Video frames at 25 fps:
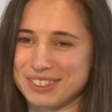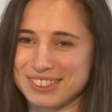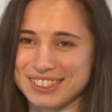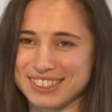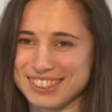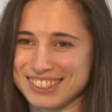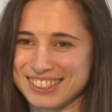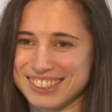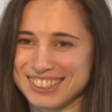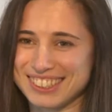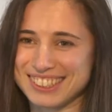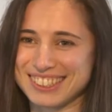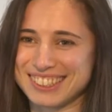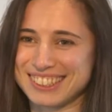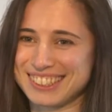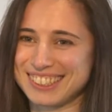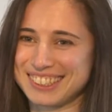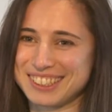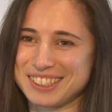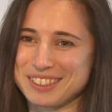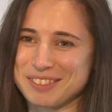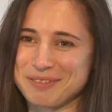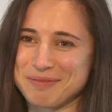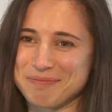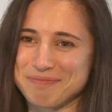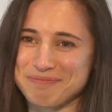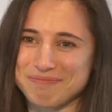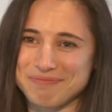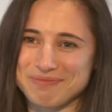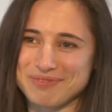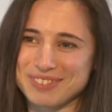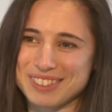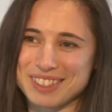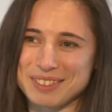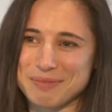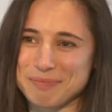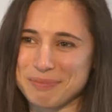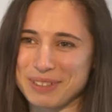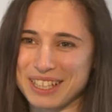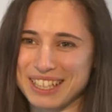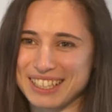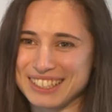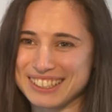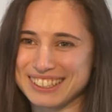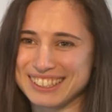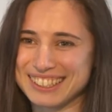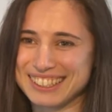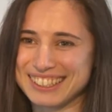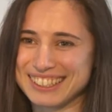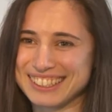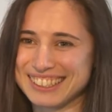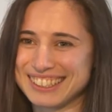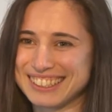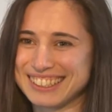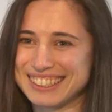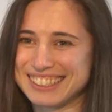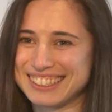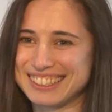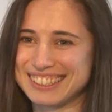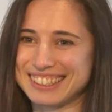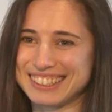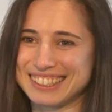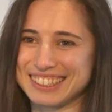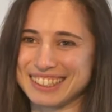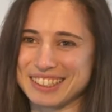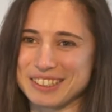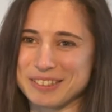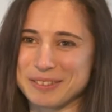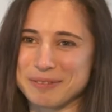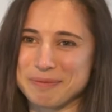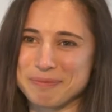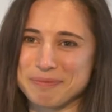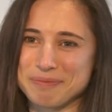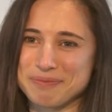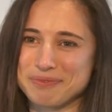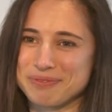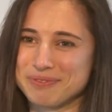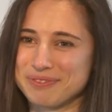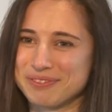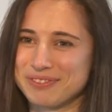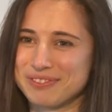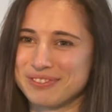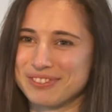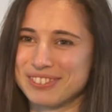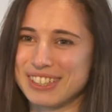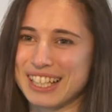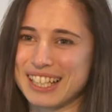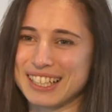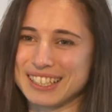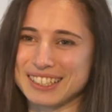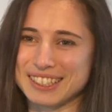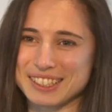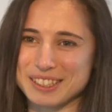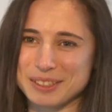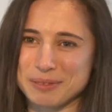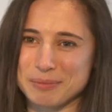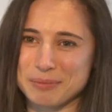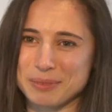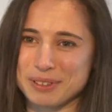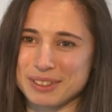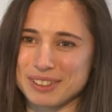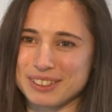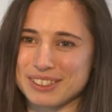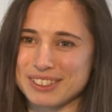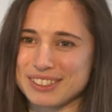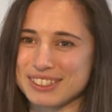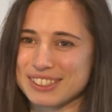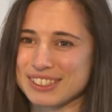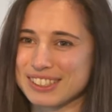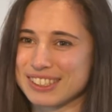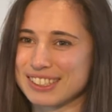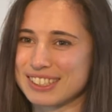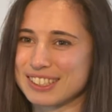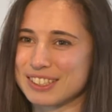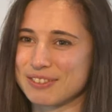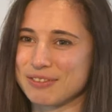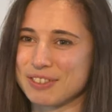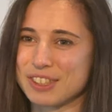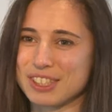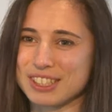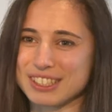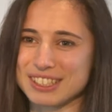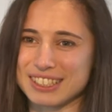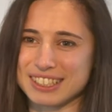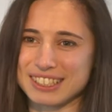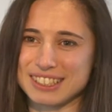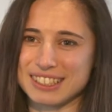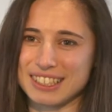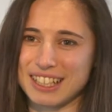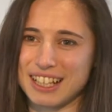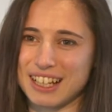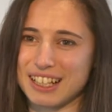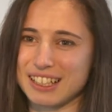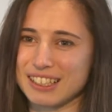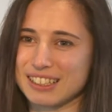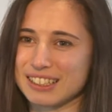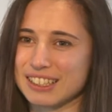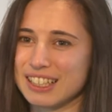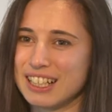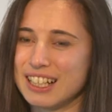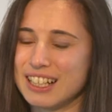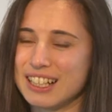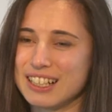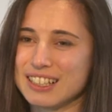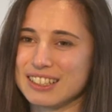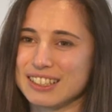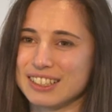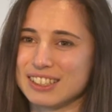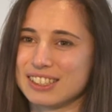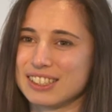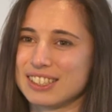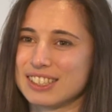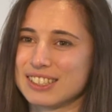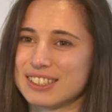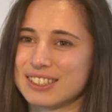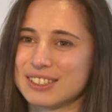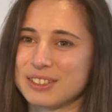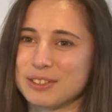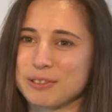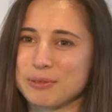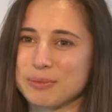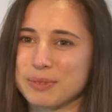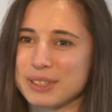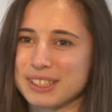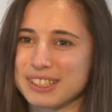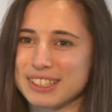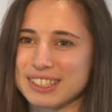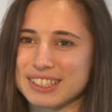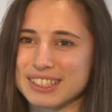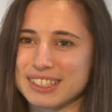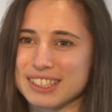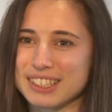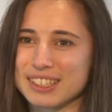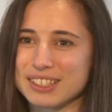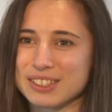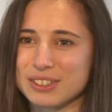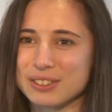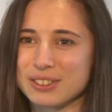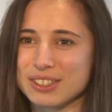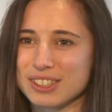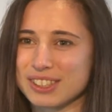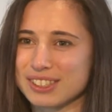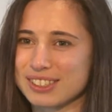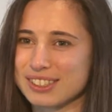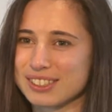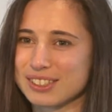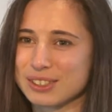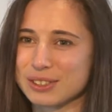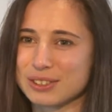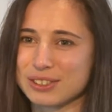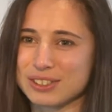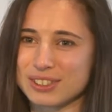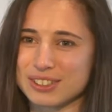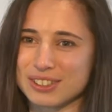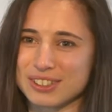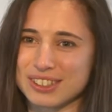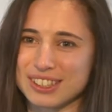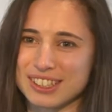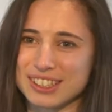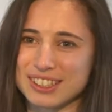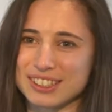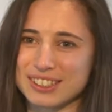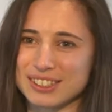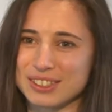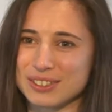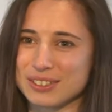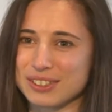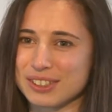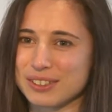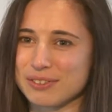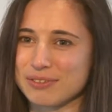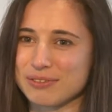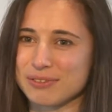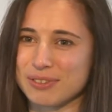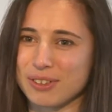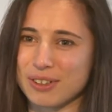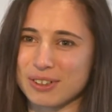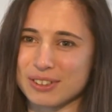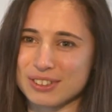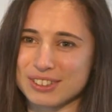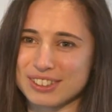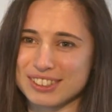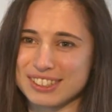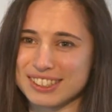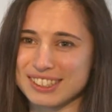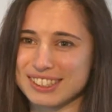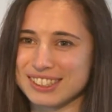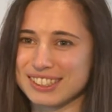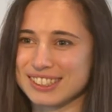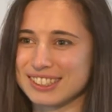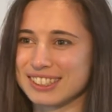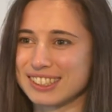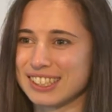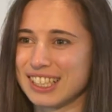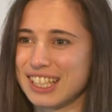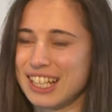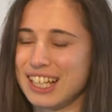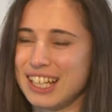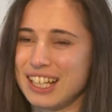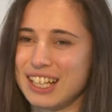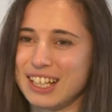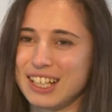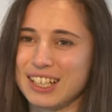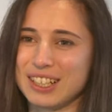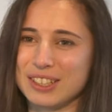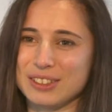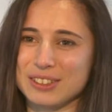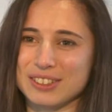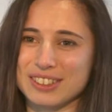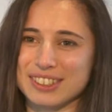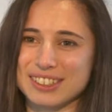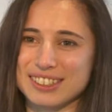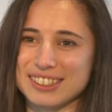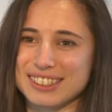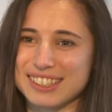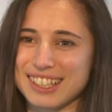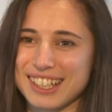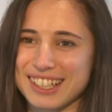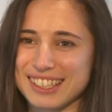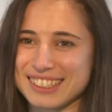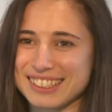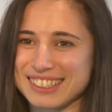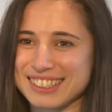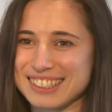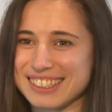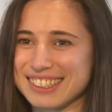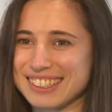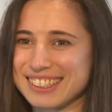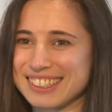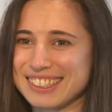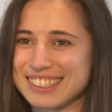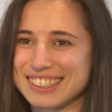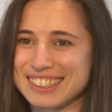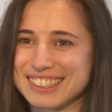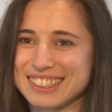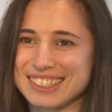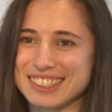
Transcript: is just amazing. It's flexible, it's versatile. There are just so many things you can do to it. You can fold it, you can cut it,